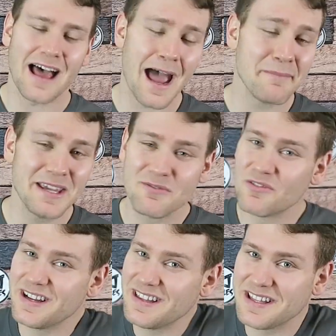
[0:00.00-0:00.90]
I mean,
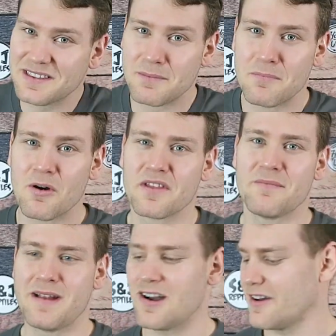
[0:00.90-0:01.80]
really, the more
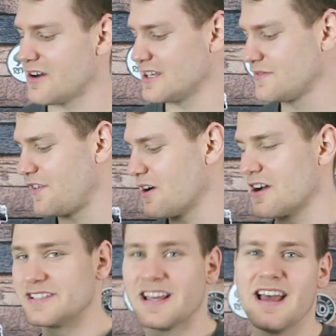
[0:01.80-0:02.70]
the merrier as
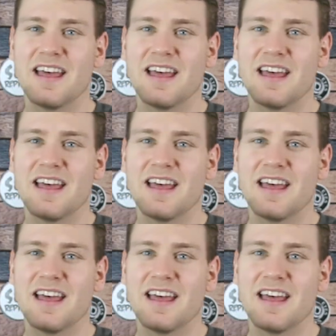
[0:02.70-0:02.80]
far as